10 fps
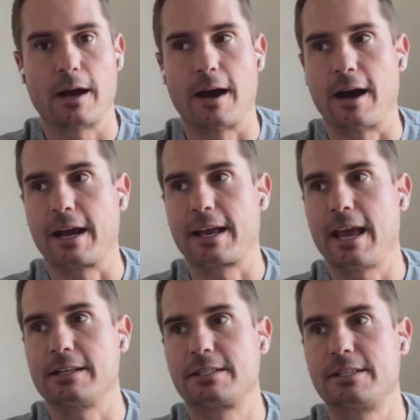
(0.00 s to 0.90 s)
I
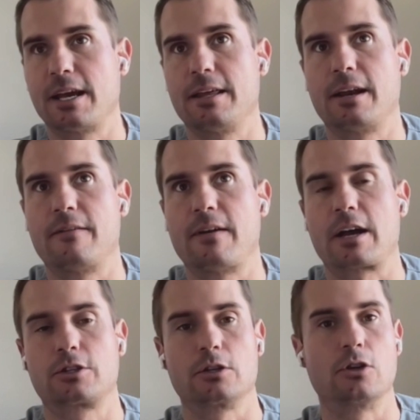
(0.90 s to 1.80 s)
can't say that I've
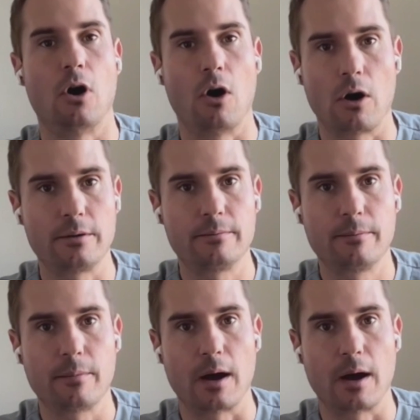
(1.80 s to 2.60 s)
actually gone,